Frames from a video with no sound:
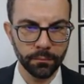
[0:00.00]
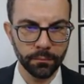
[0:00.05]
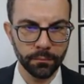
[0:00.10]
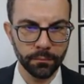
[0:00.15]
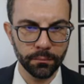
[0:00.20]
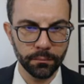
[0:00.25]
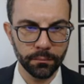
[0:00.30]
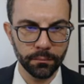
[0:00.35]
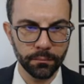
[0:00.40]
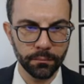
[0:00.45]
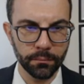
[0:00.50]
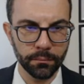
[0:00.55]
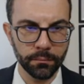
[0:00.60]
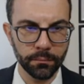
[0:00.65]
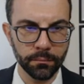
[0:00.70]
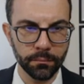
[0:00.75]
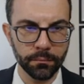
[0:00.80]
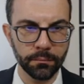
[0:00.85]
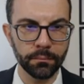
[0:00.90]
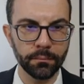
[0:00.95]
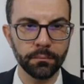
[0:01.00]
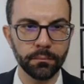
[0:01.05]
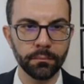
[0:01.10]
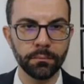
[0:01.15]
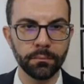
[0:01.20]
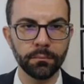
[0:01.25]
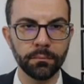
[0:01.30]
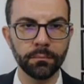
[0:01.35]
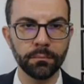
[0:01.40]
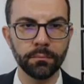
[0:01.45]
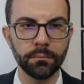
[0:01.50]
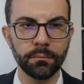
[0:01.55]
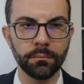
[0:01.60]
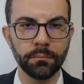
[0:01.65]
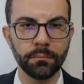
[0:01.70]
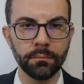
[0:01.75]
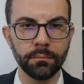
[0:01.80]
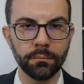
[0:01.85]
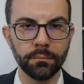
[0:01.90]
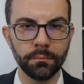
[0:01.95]

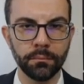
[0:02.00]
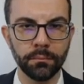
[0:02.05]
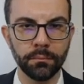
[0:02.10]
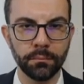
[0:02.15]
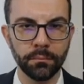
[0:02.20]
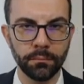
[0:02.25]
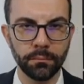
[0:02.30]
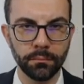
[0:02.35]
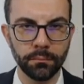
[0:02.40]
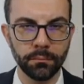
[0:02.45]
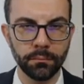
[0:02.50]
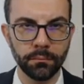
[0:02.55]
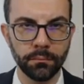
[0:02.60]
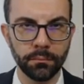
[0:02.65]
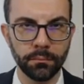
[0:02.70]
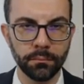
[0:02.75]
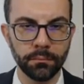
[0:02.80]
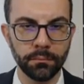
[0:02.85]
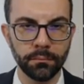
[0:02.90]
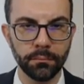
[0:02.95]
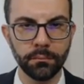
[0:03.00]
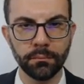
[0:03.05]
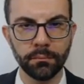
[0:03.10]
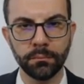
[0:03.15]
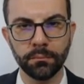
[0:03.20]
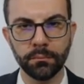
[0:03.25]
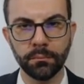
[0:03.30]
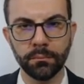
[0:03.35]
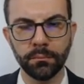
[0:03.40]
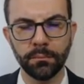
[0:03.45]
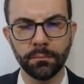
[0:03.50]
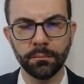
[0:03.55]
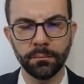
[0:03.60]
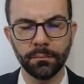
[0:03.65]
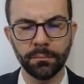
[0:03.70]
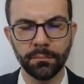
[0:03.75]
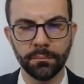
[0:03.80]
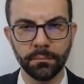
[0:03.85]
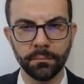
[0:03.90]
(silent)